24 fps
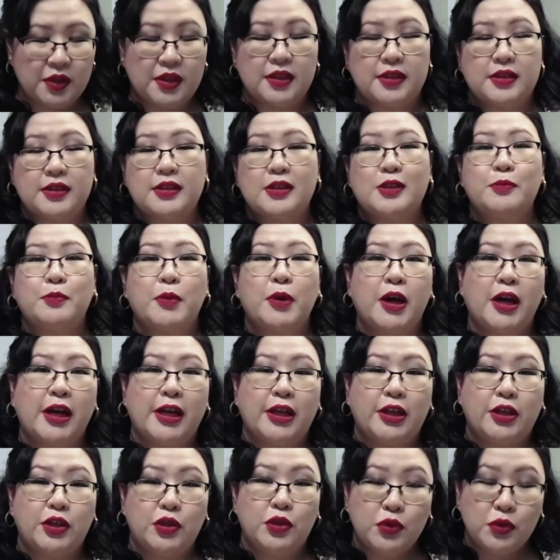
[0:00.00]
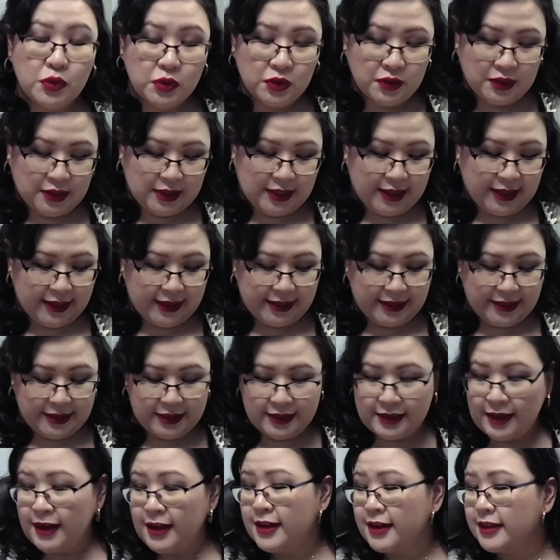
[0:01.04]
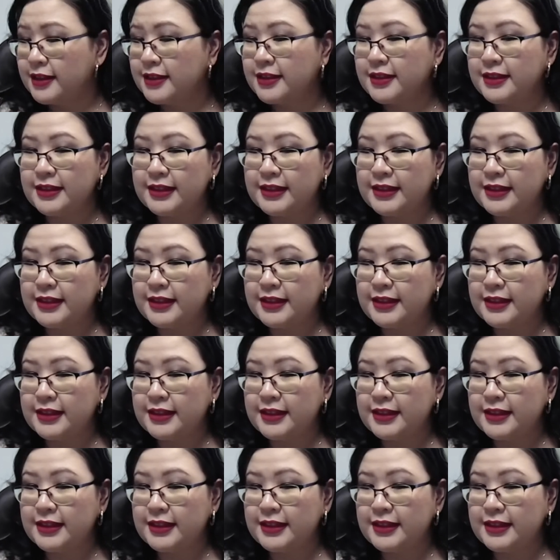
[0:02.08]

is my Yuletide socks.